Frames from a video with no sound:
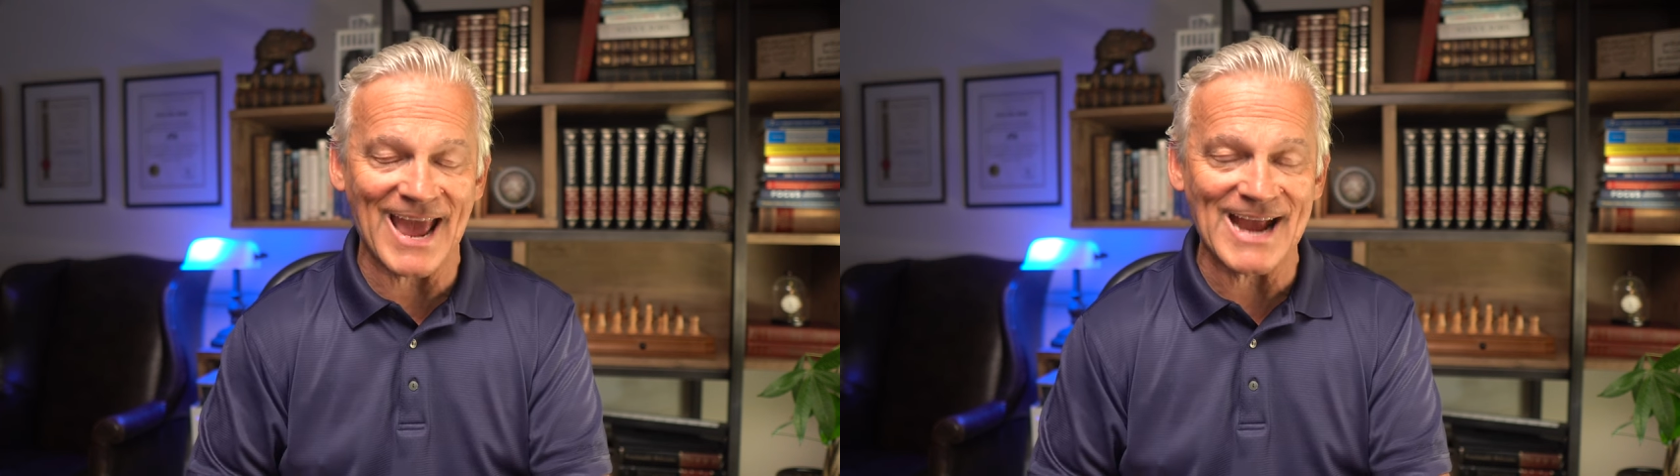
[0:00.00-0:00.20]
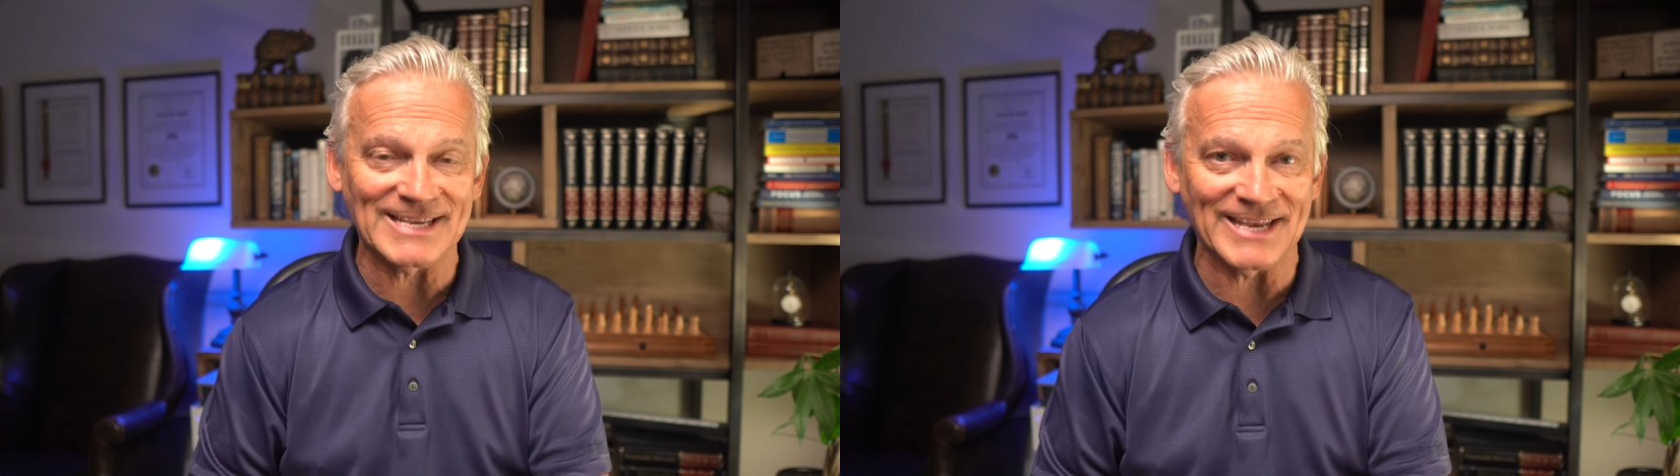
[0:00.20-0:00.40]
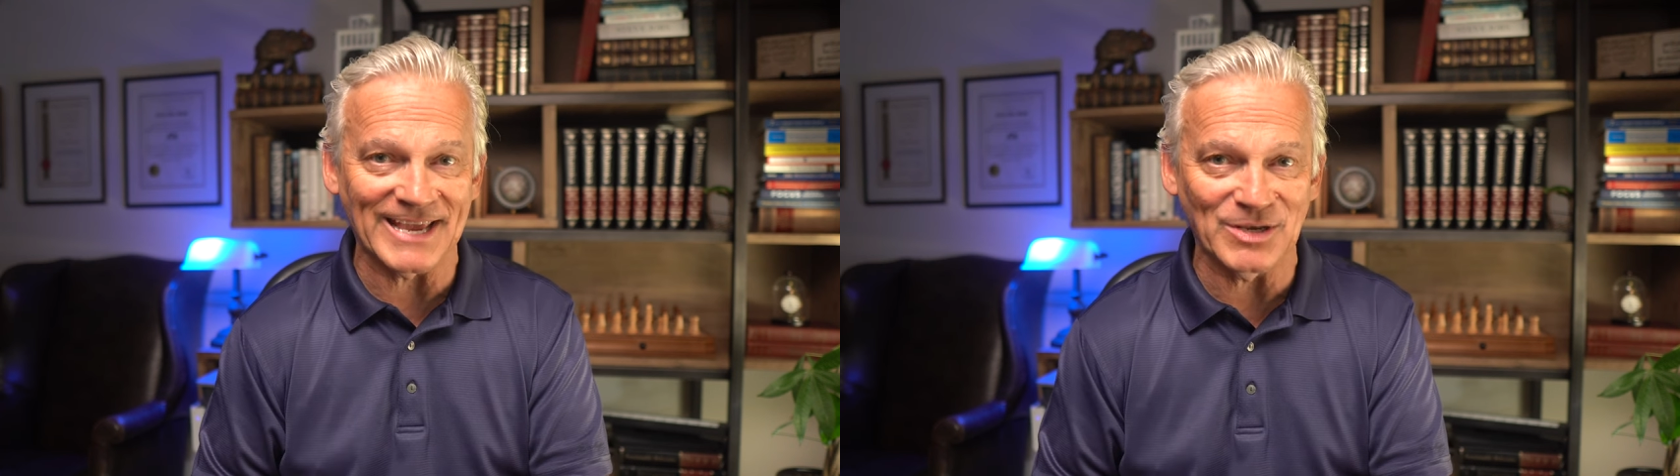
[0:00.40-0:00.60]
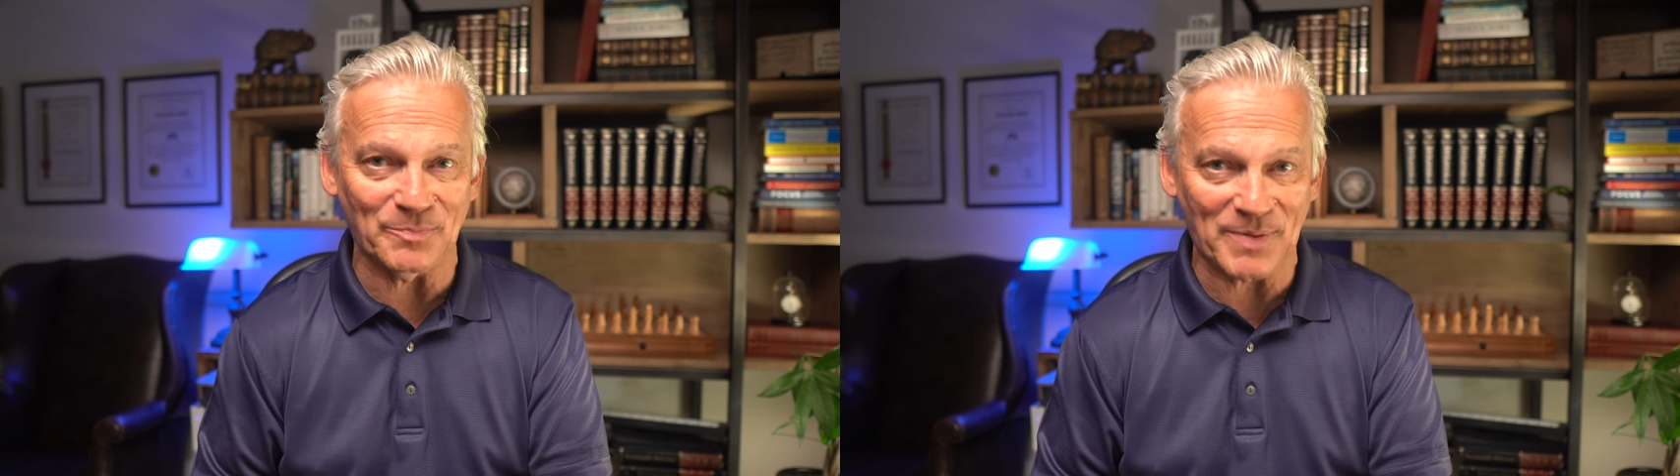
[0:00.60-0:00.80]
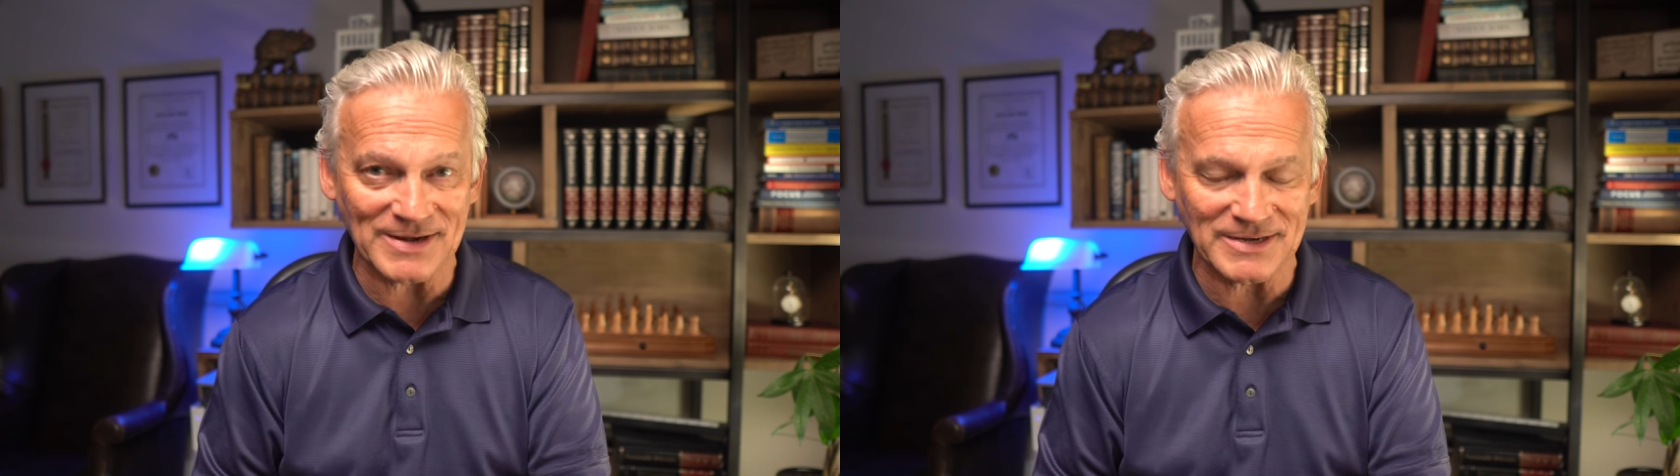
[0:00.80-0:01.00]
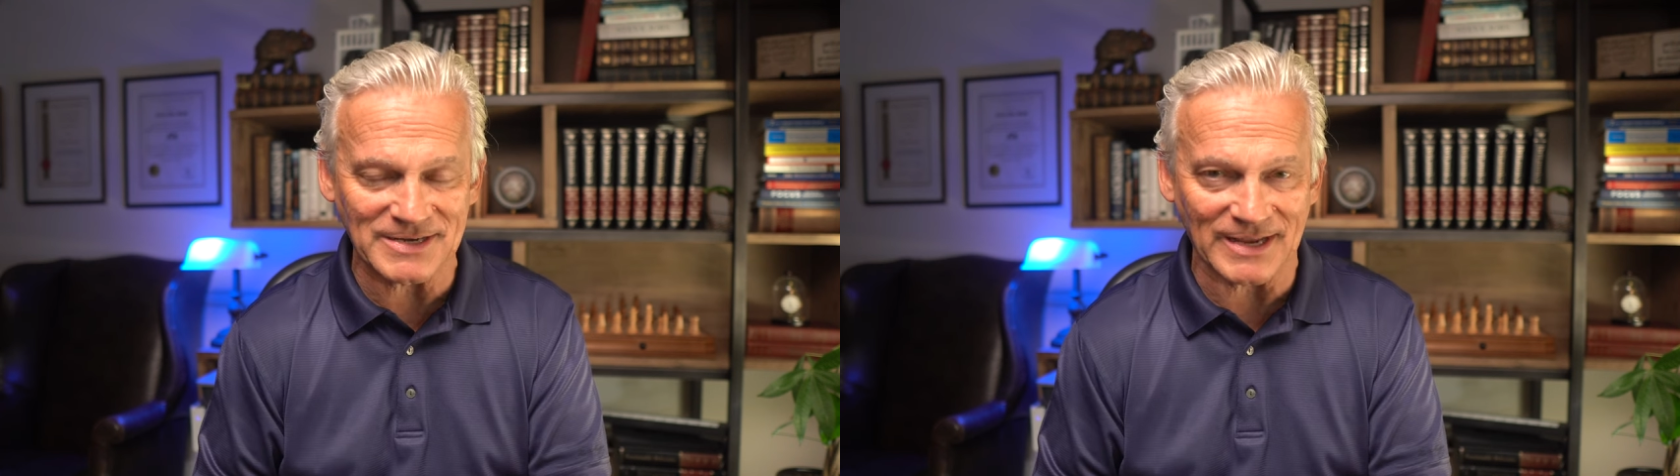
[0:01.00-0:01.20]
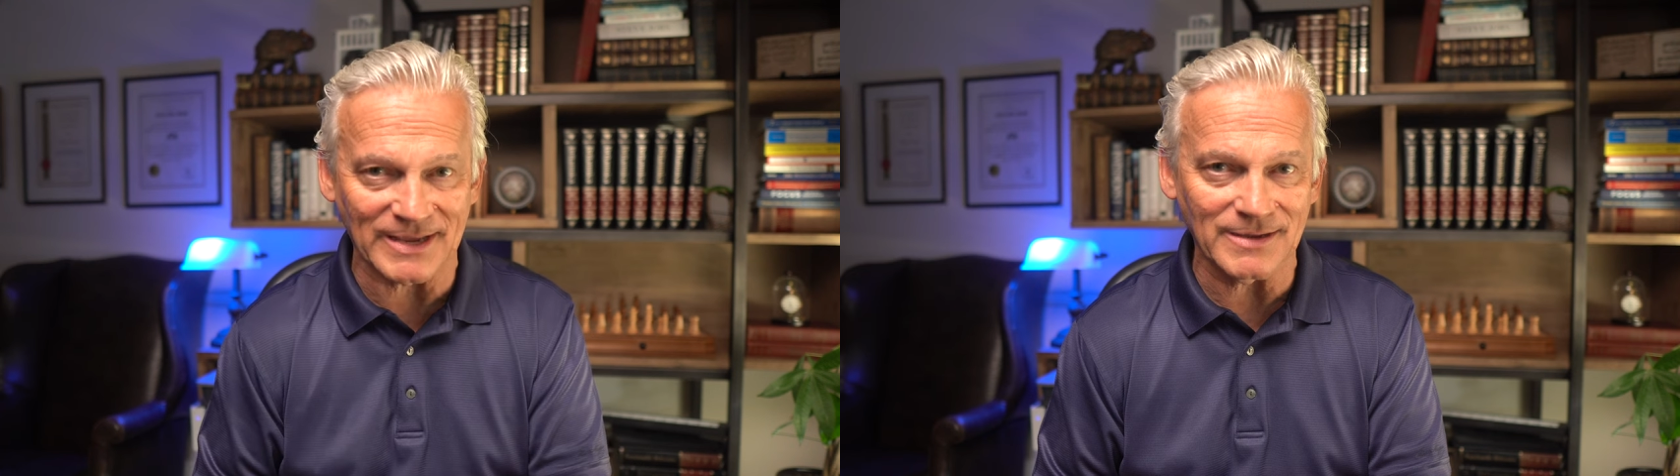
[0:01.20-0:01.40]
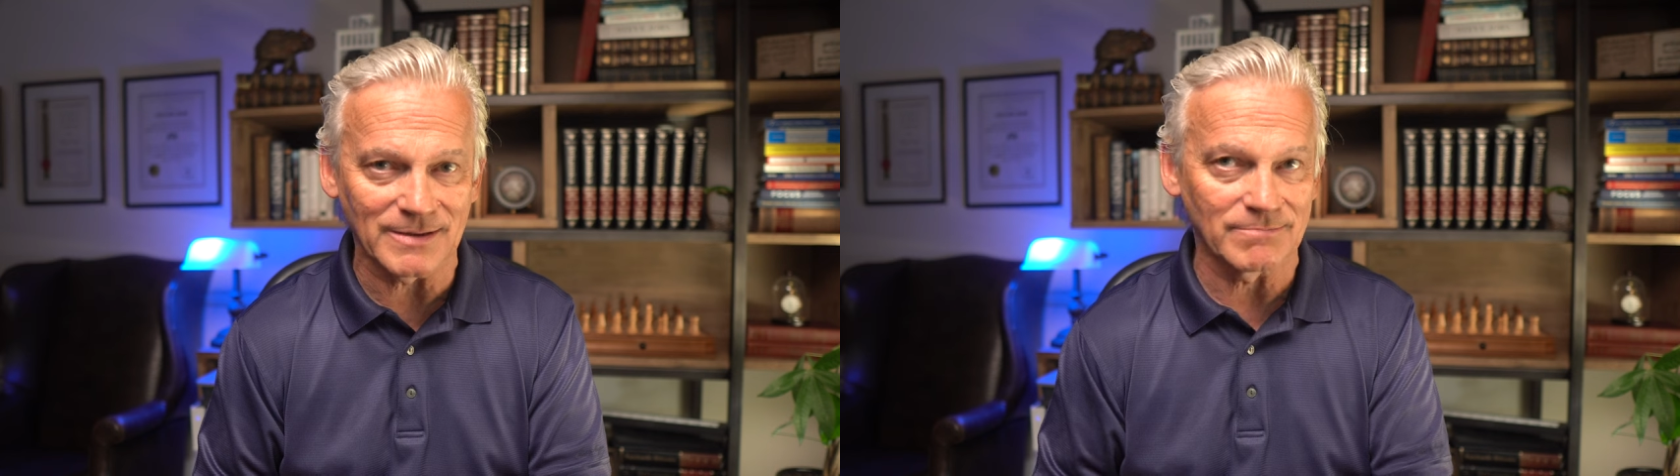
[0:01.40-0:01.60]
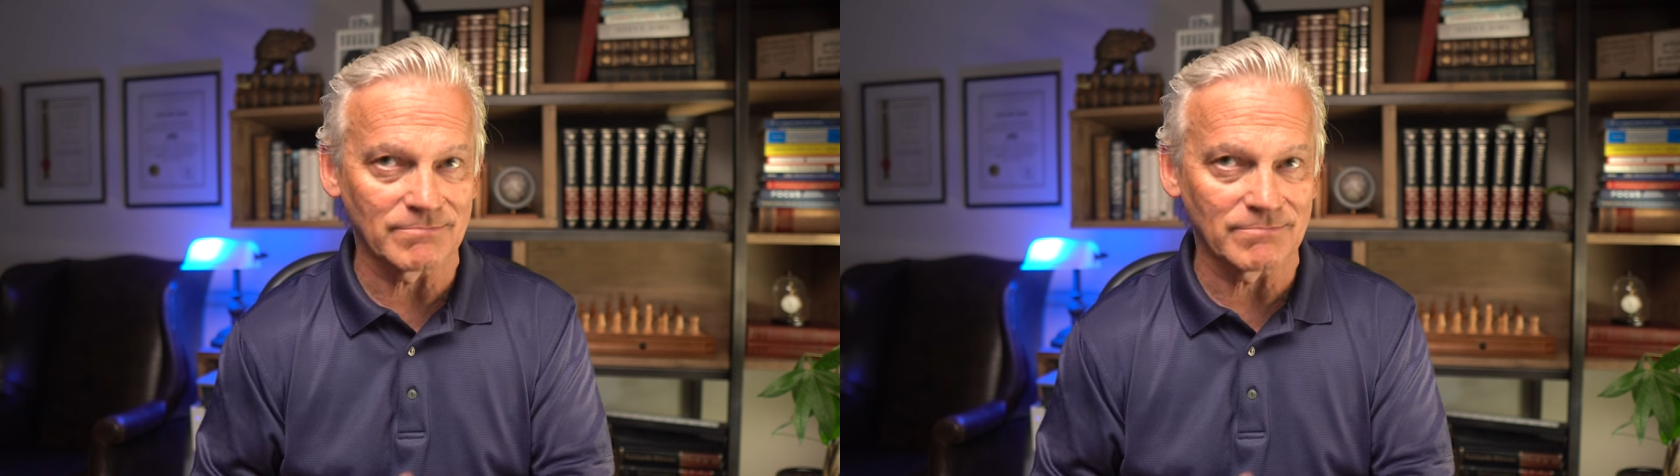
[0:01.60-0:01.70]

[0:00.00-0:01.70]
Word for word: acted independently